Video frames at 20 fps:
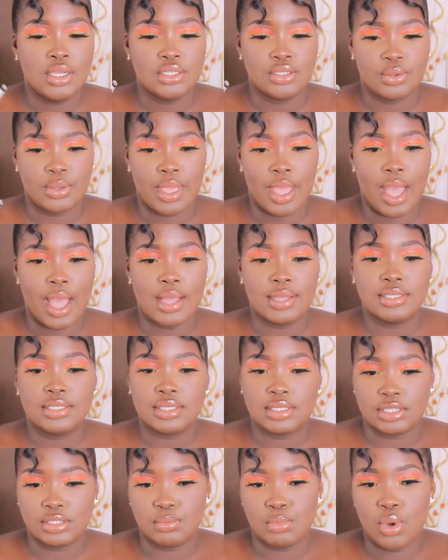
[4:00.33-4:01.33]
So yeah, a
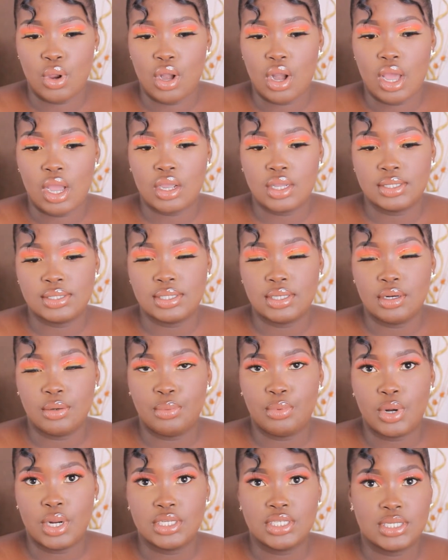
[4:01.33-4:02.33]
smaller concealer
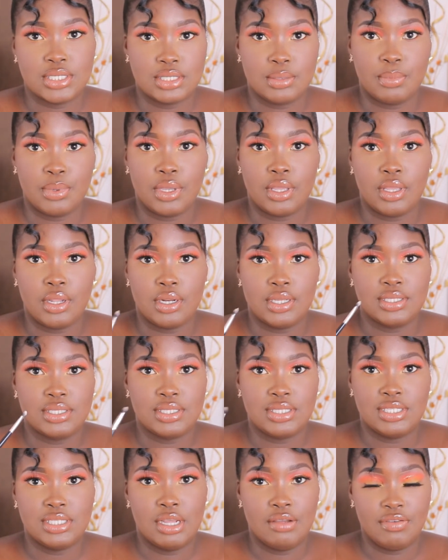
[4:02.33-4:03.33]
brush as a beginner is
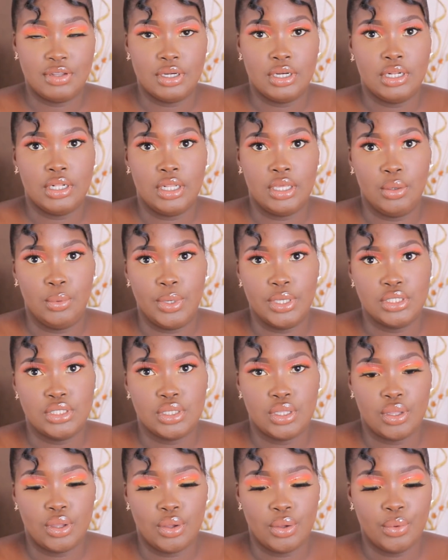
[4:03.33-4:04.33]
definitely a way to
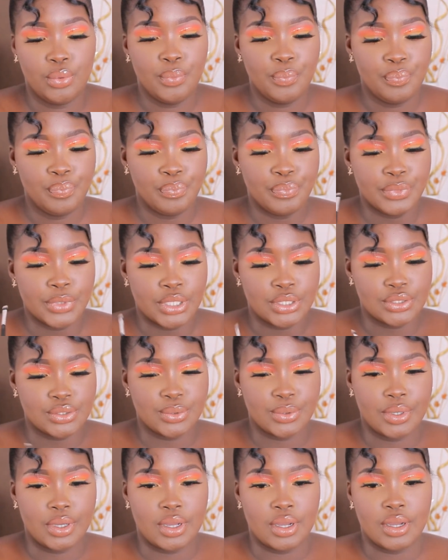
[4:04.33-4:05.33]
go. So
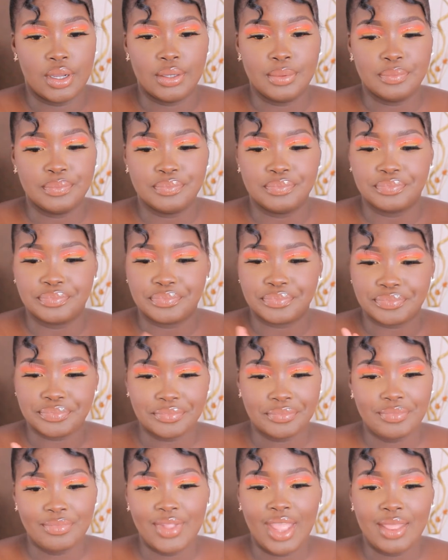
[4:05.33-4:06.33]
yeah,
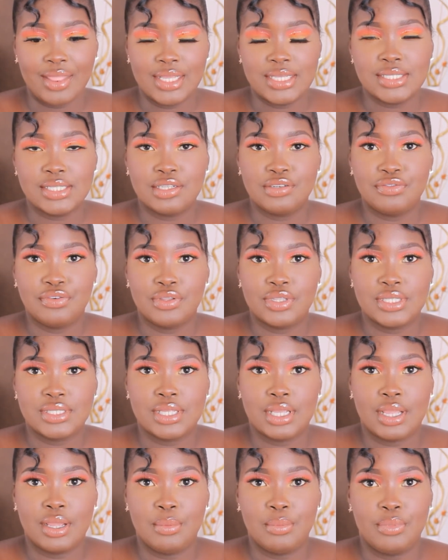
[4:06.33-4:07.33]
that's it for the
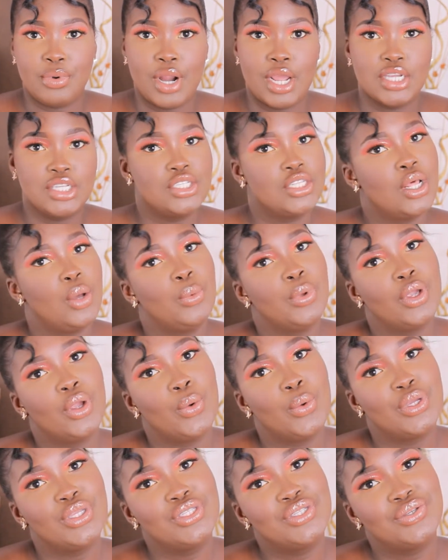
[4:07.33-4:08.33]
second brush. Now we're
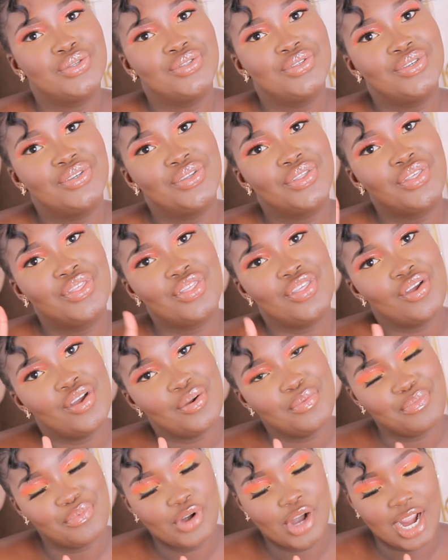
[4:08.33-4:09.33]
going to the
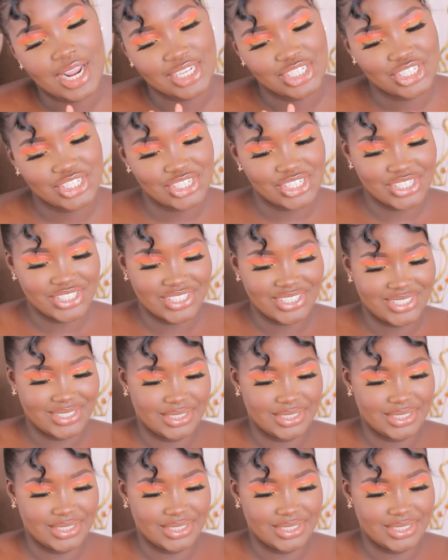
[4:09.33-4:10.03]
third brush,